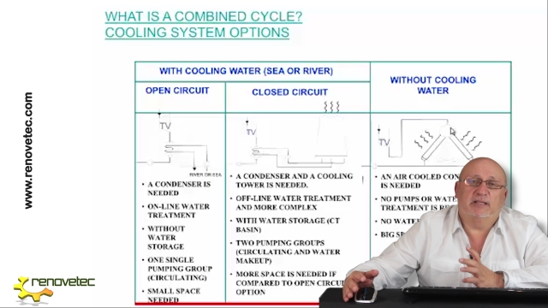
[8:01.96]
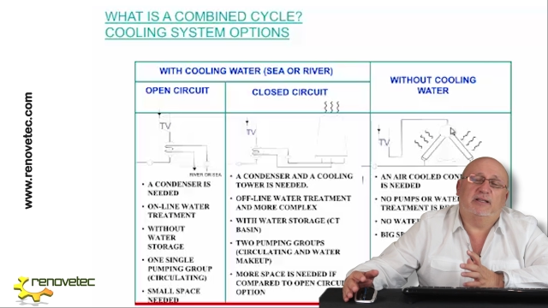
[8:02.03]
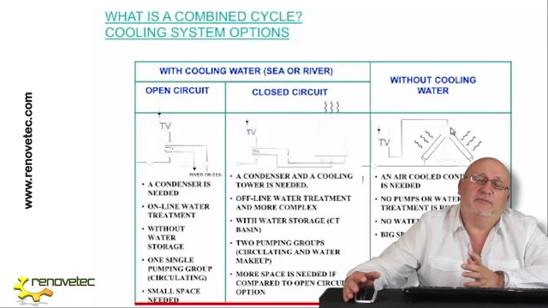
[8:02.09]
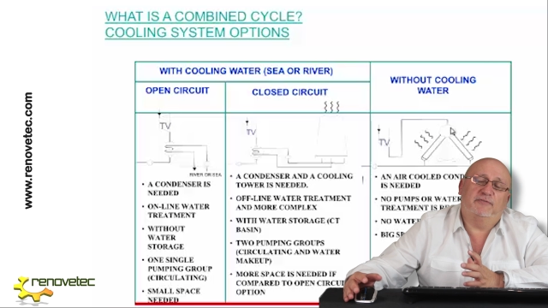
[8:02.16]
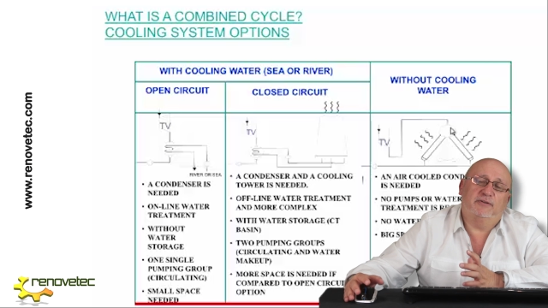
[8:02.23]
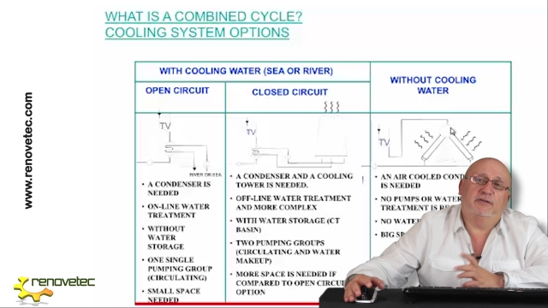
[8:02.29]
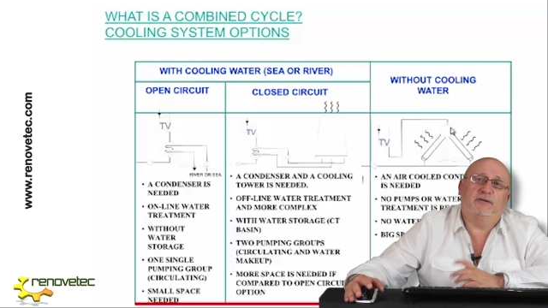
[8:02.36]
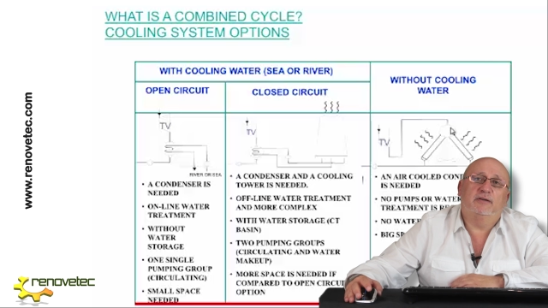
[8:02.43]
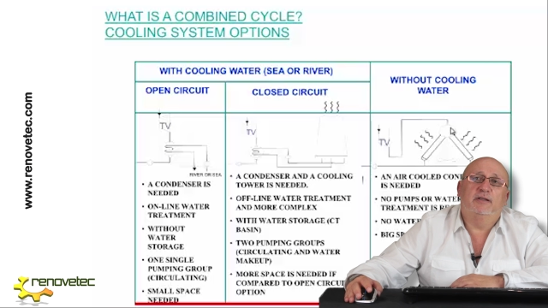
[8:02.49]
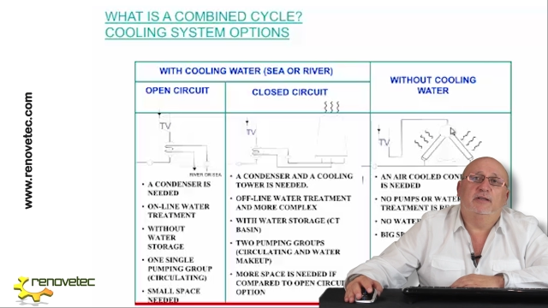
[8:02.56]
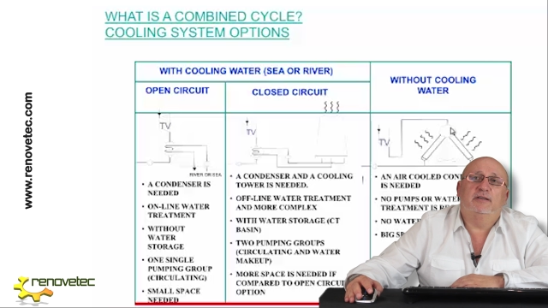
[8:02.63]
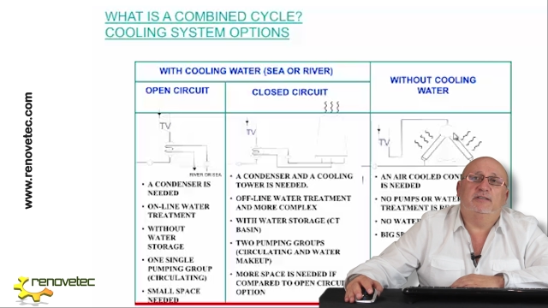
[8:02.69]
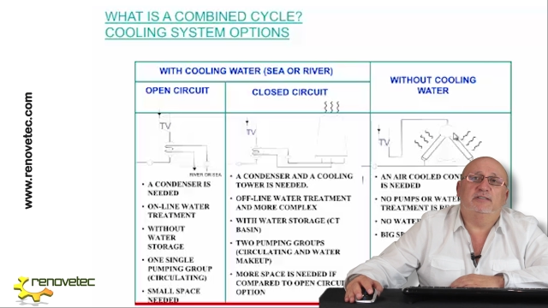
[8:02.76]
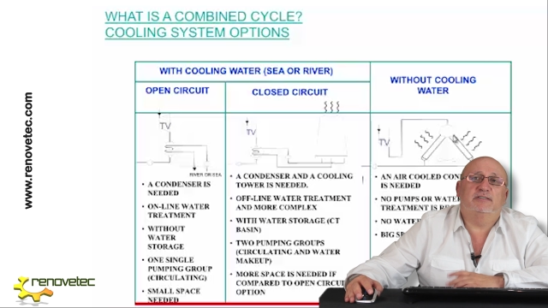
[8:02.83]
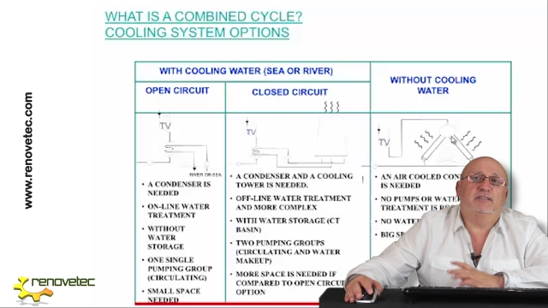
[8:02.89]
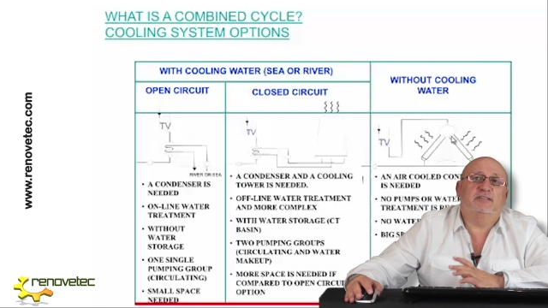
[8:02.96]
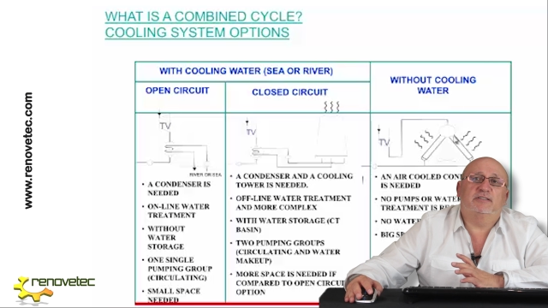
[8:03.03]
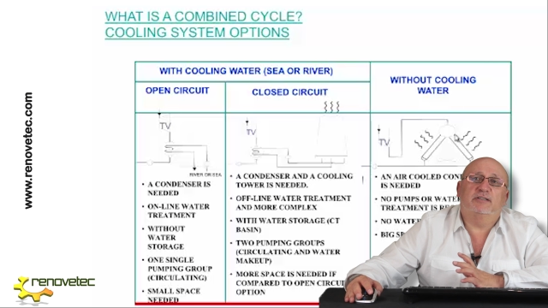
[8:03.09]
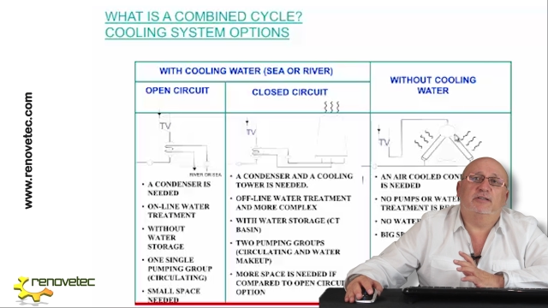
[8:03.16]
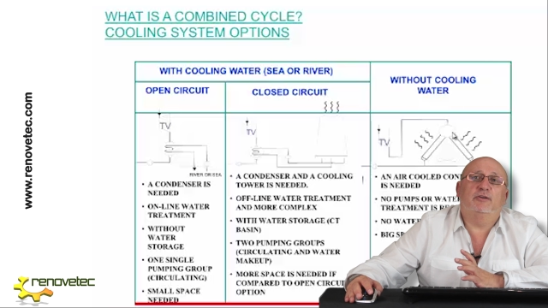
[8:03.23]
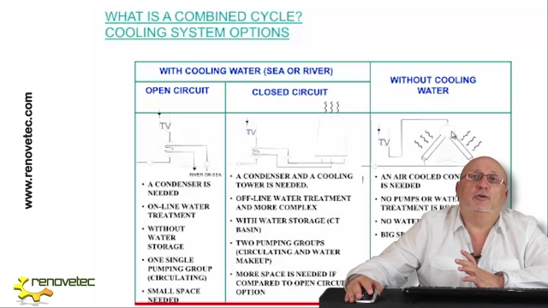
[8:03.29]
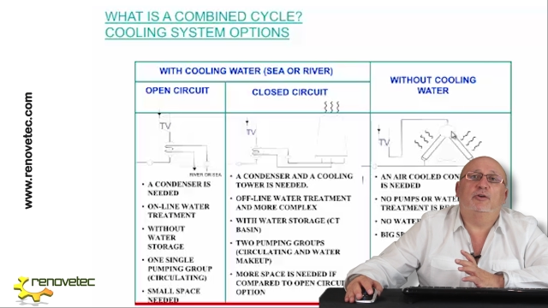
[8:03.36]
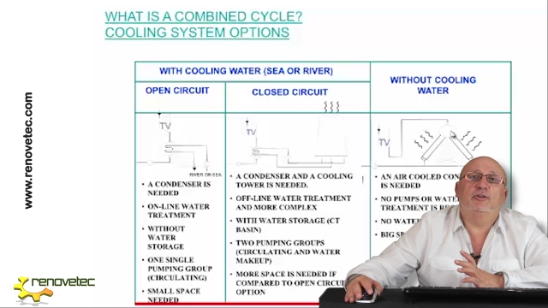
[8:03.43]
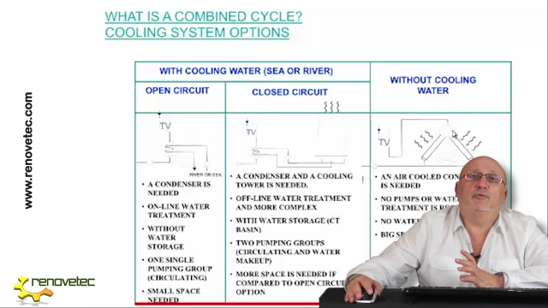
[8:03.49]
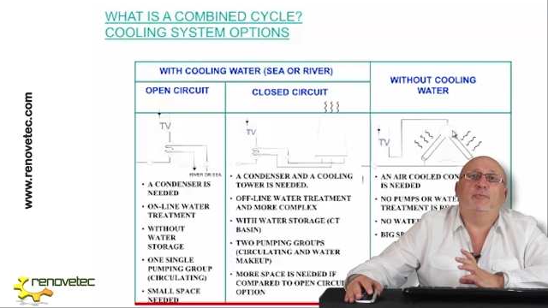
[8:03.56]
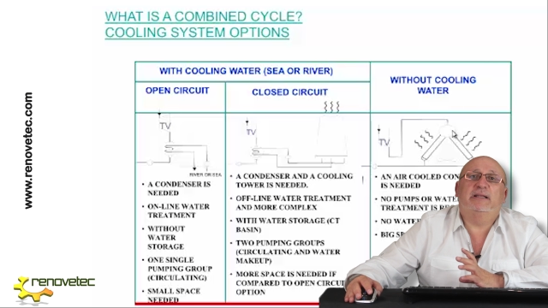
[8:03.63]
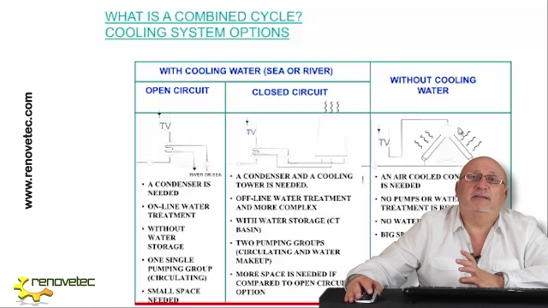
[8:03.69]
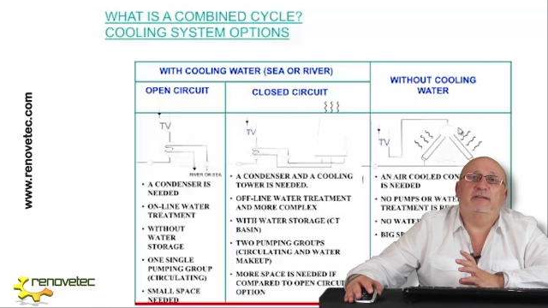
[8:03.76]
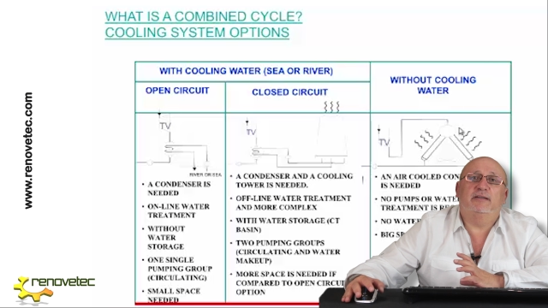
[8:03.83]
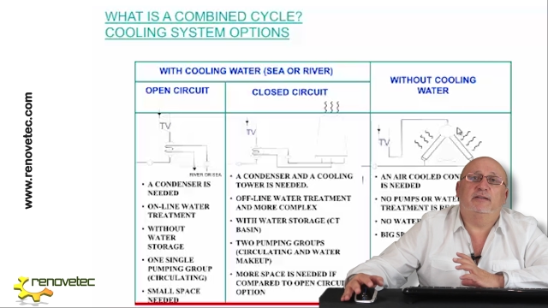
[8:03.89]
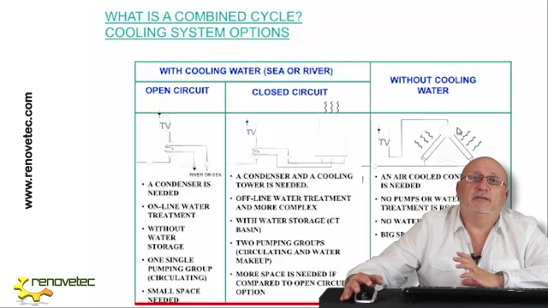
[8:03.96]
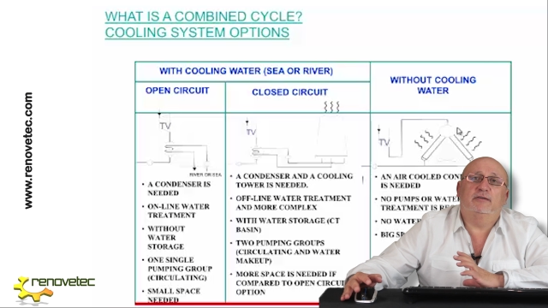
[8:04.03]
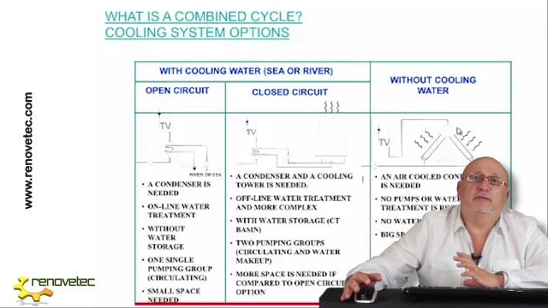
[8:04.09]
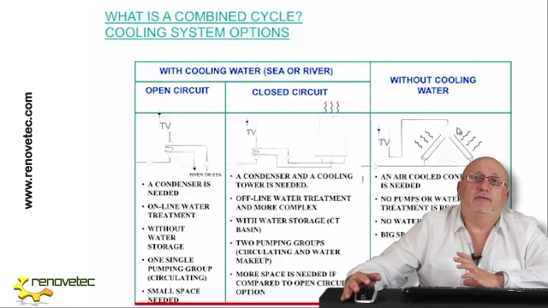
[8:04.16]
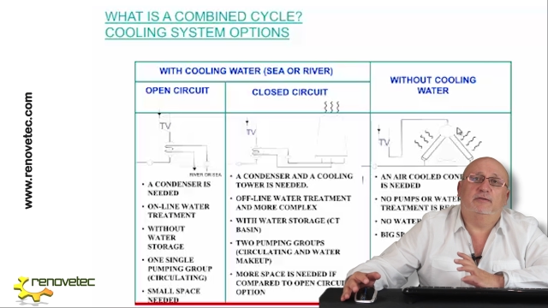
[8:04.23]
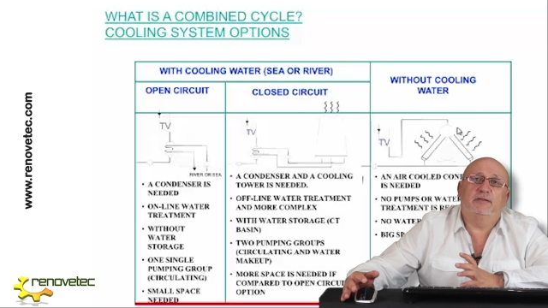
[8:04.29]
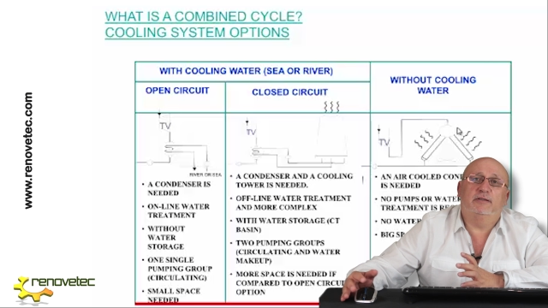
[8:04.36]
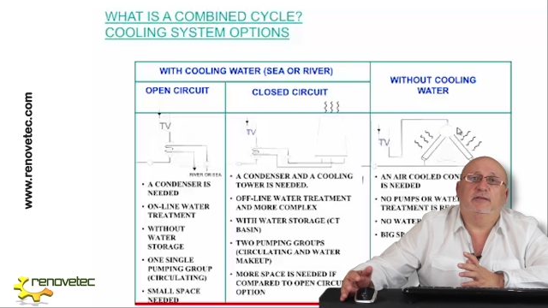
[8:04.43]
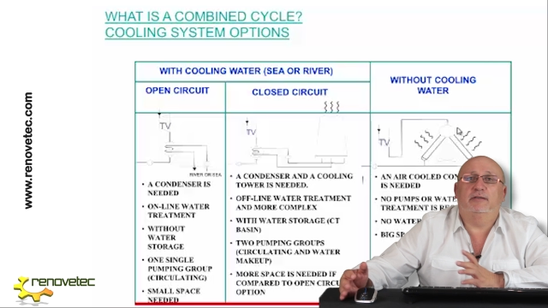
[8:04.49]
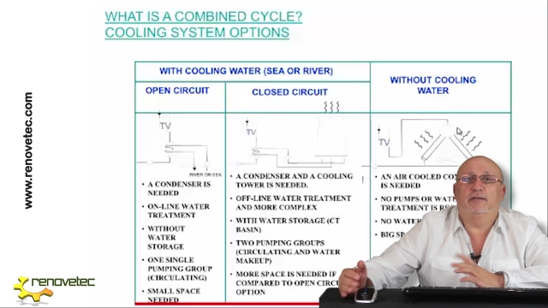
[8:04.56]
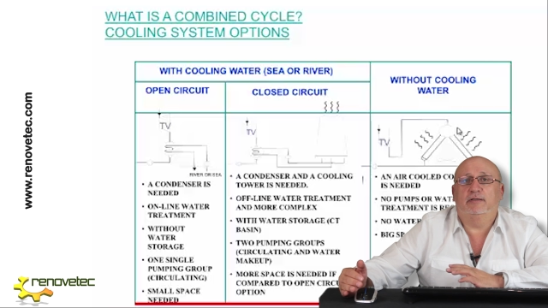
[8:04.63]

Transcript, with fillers: but after it's necessary only to maintain uh,